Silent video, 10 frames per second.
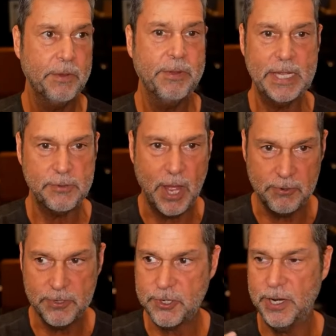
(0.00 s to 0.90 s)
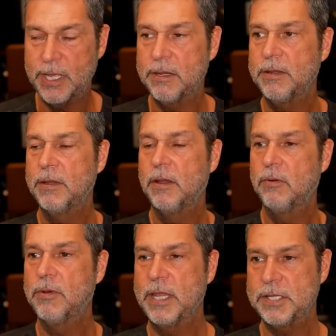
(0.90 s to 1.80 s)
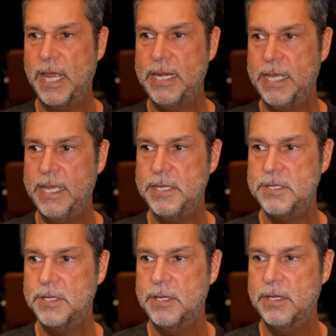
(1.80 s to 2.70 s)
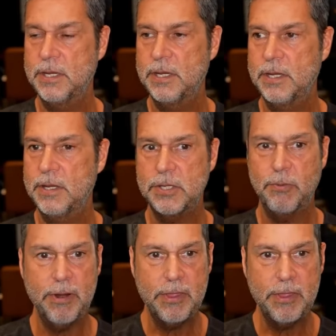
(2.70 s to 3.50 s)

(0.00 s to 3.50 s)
Before we dive into Raoul Pal's fascinating insights,